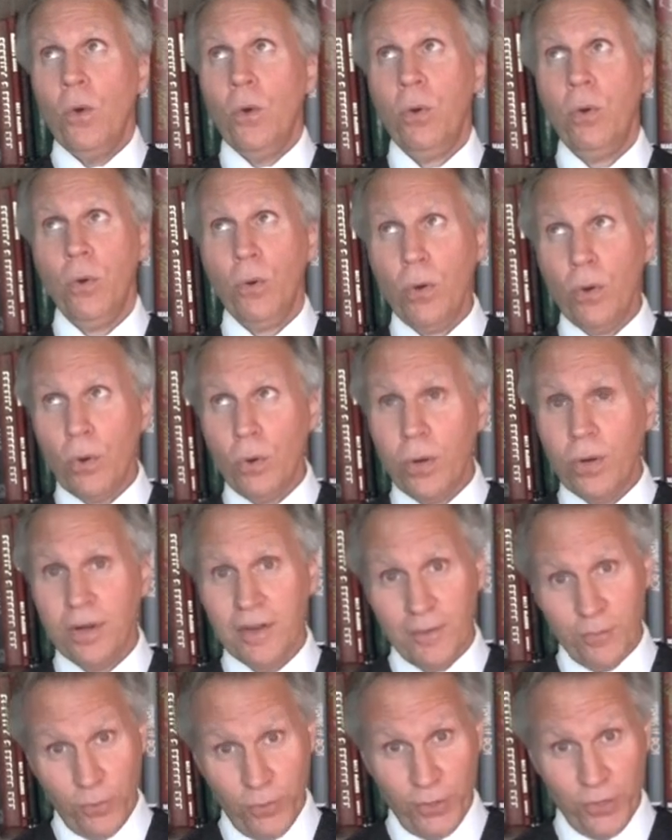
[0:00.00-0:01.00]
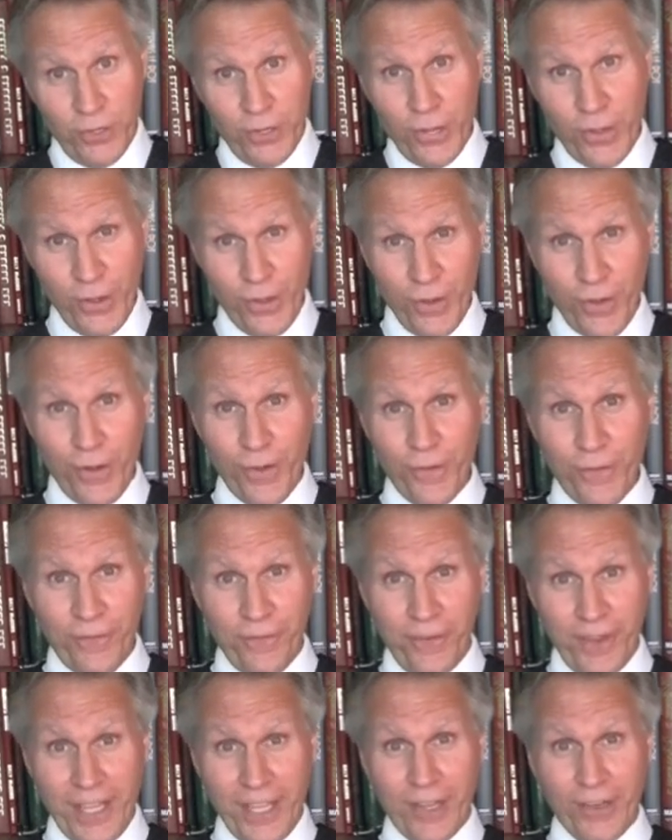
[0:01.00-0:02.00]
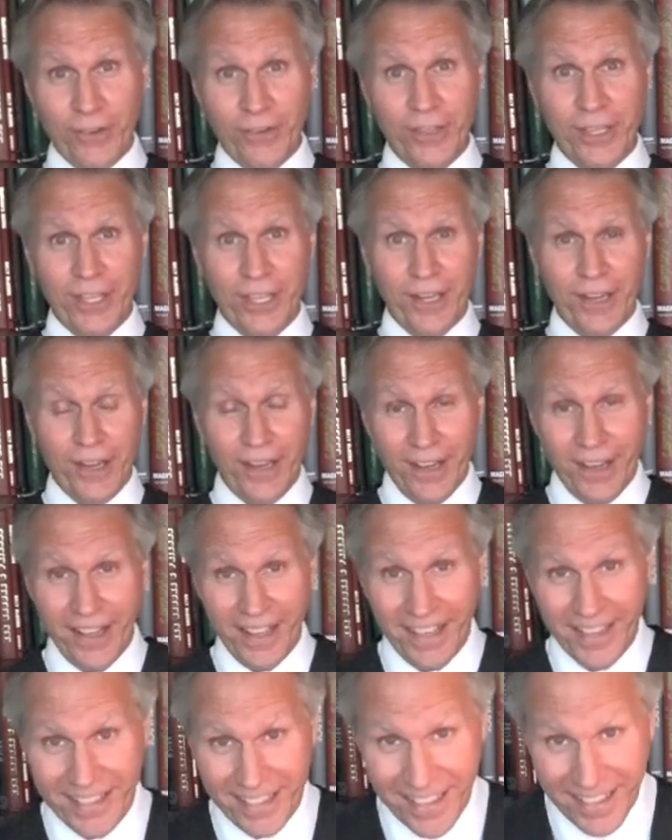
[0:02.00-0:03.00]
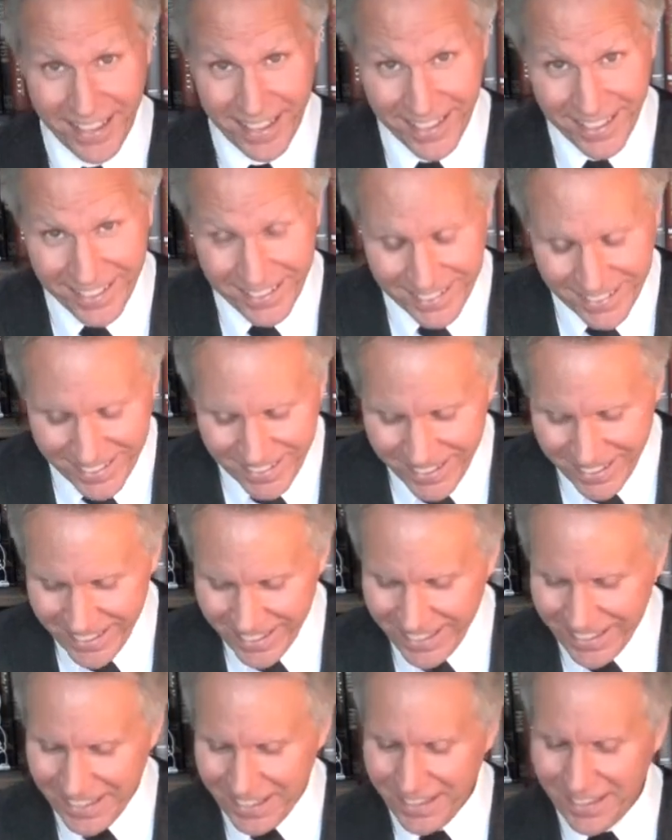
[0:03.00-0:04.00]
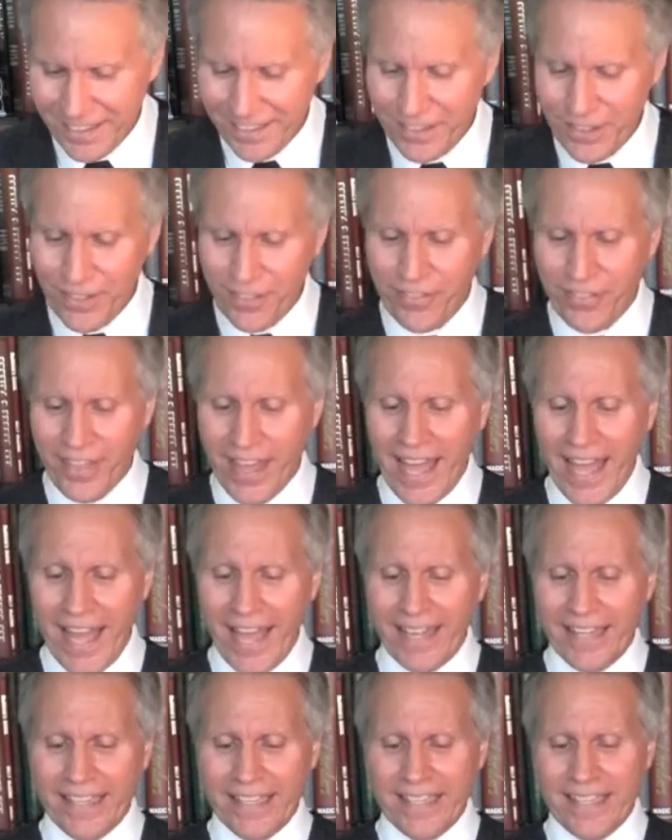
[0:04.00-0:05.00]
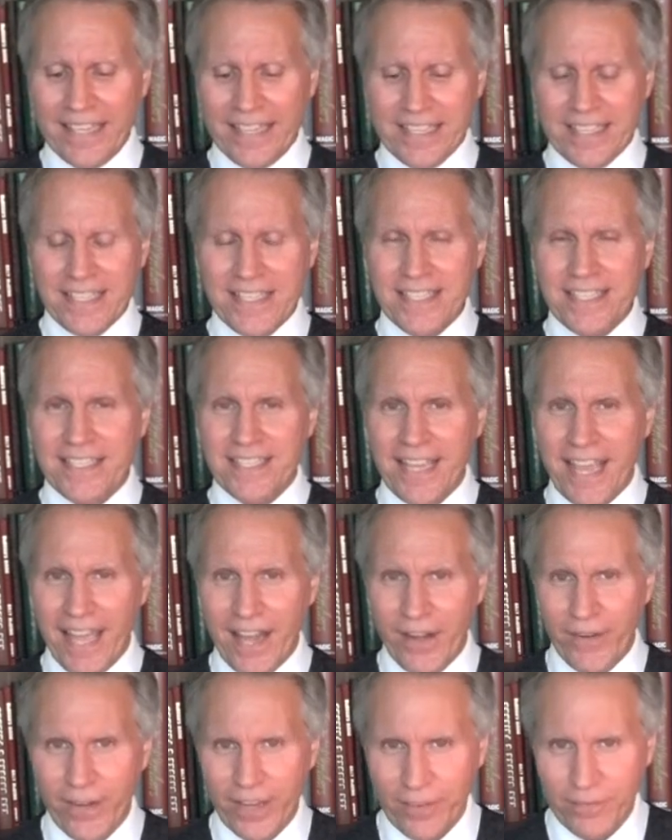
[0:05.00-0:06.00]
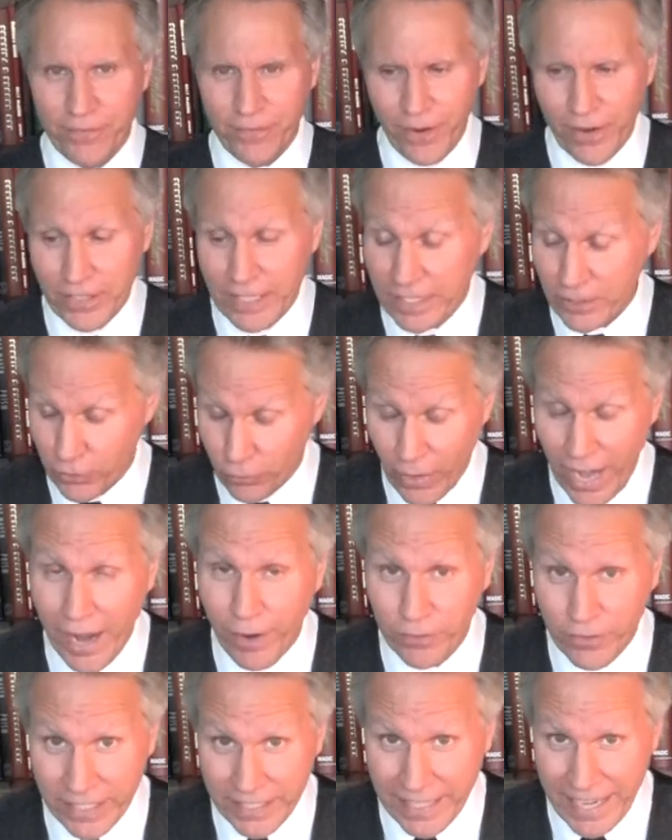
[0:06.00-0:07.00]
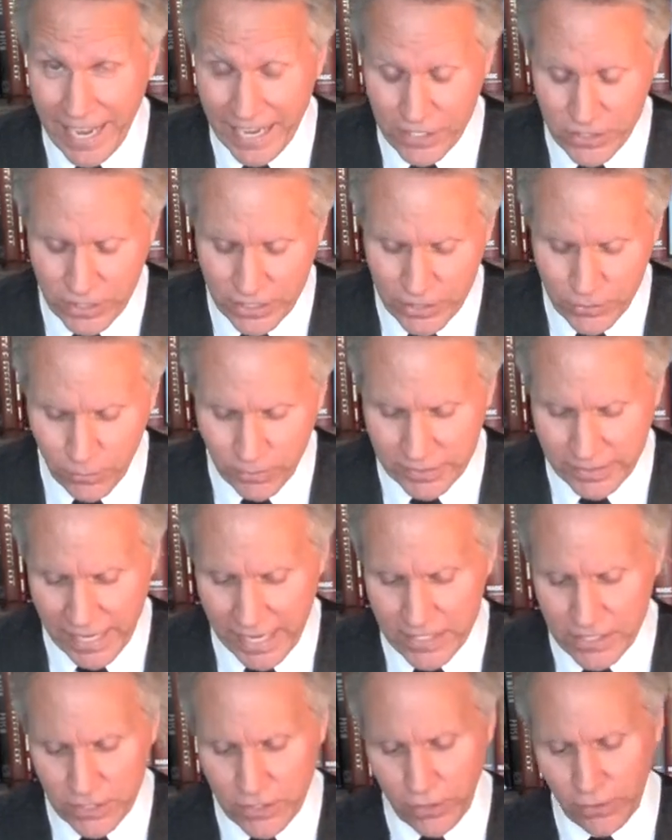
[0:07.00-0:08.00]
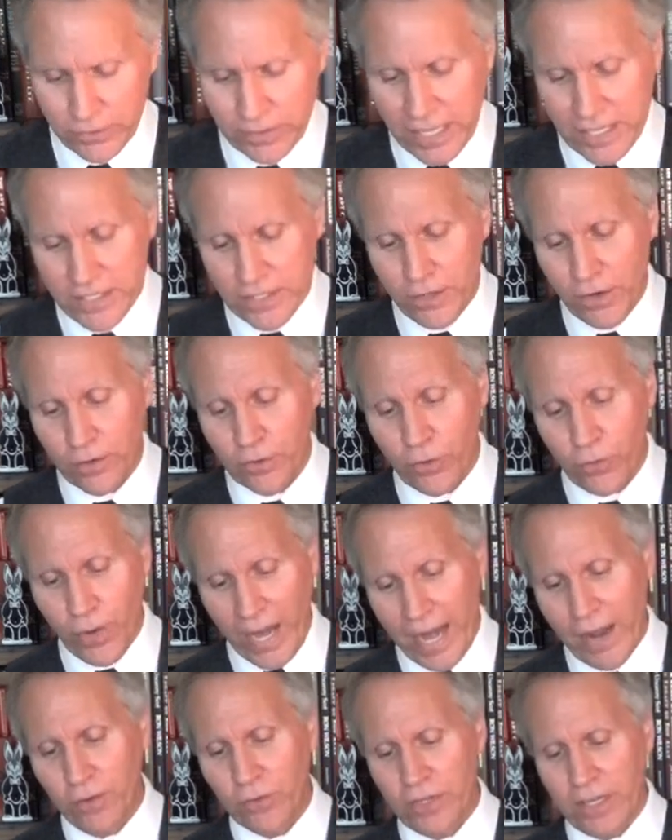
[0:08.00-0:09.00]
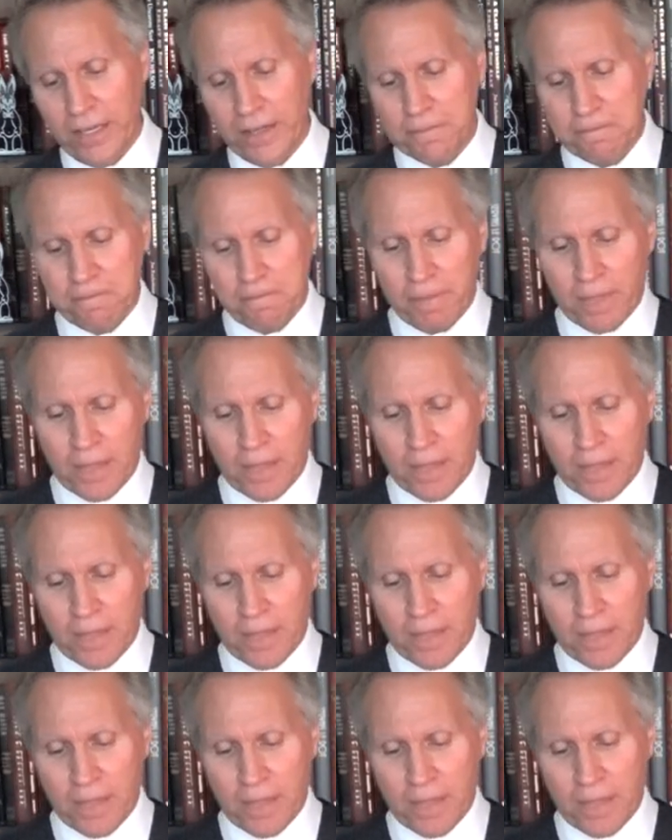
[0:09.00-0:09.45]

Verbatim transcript: Whew! Will you feel good? That is centering, that grounding actually is what that's called. That's called grounding.